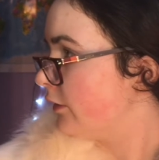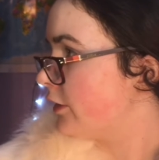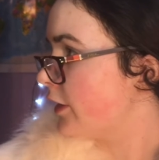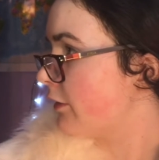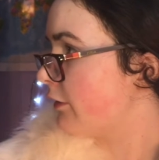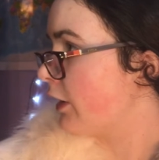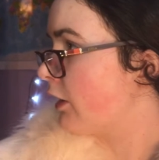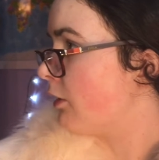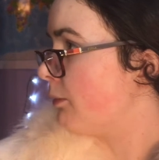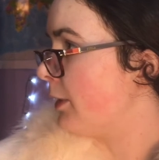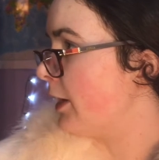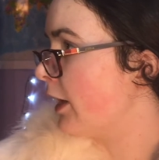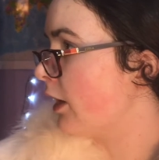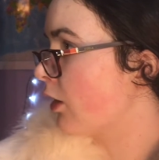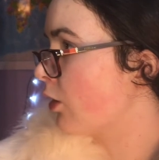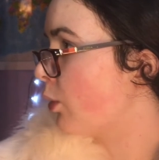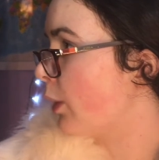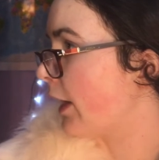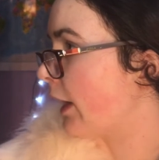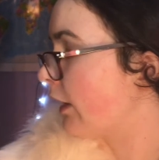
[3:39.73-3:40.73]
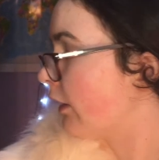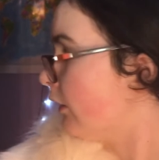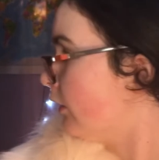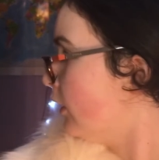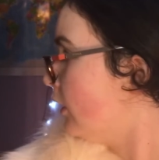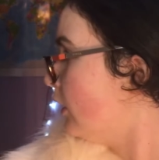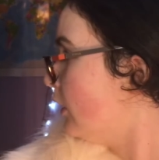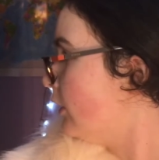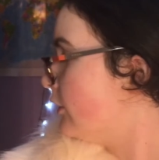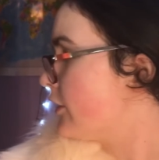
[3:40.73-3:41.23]
Jerry, come in here, quick.
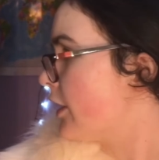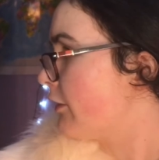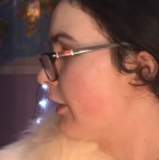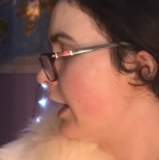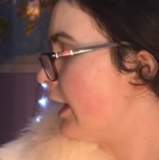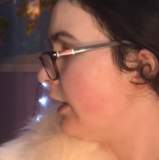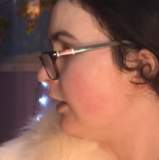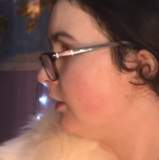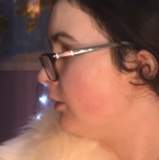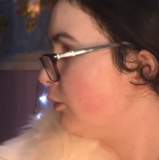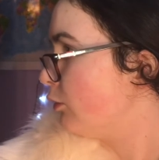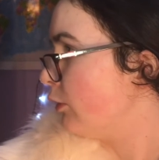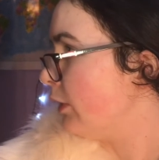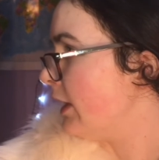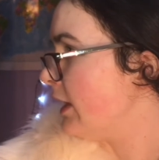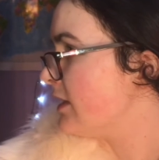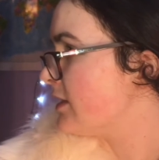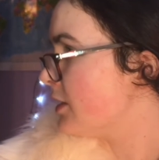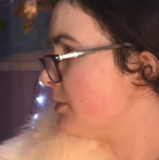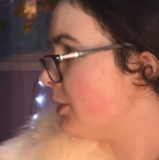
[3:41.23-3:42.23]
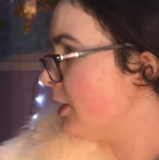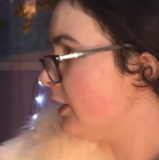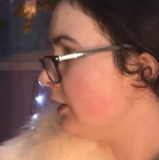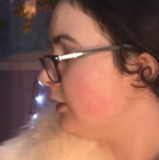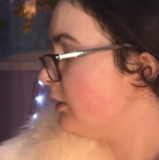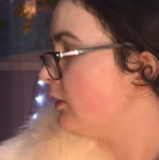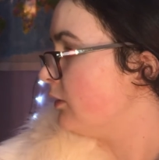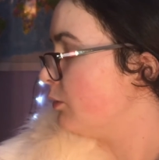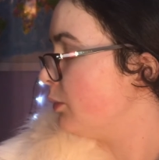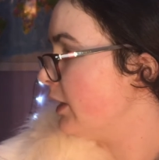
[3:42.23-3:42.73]
Jerry, we need someone.
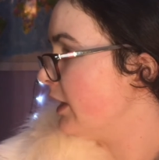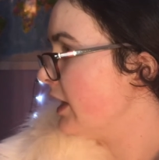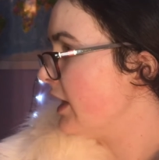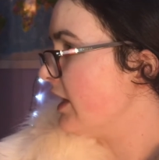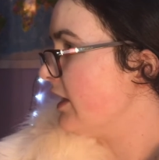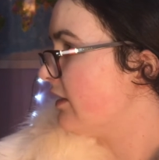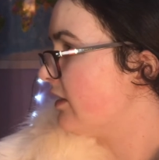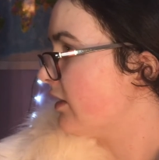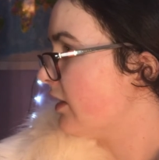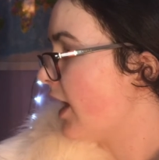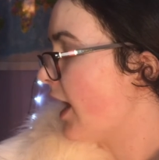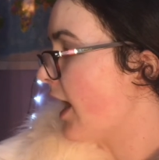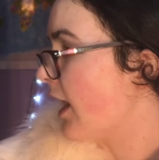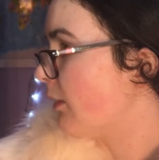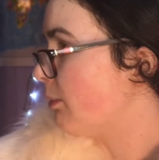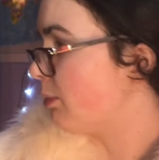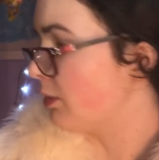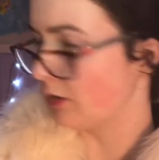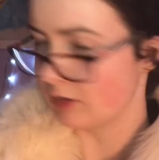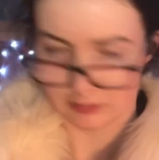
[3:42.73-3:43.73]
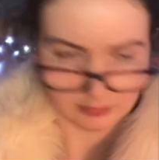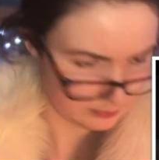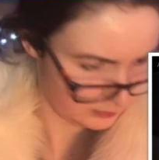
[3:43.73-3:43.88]
We need help.